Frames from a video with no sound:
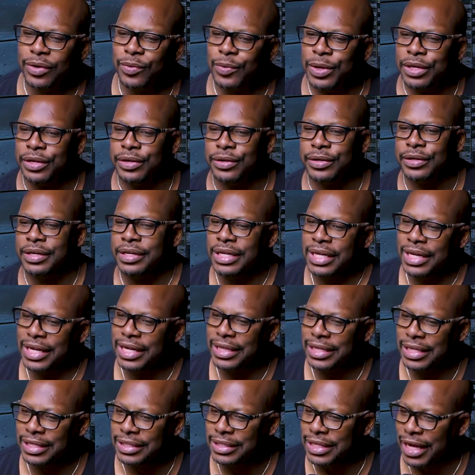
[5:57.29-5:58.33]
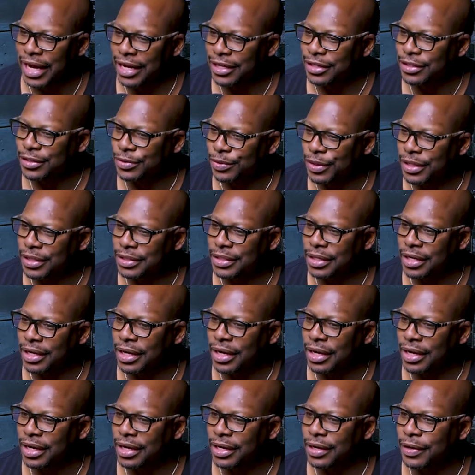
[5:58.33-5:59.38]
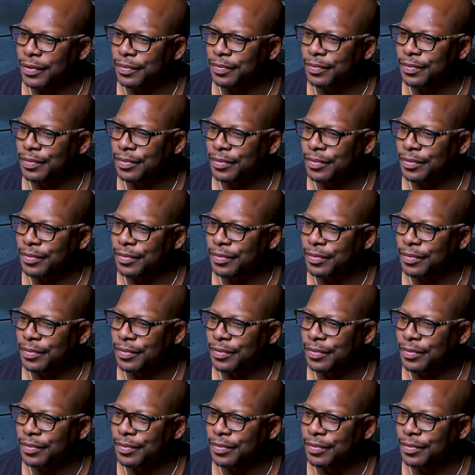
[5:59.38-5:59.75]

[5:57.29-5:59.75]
when you're in these dating streets, um,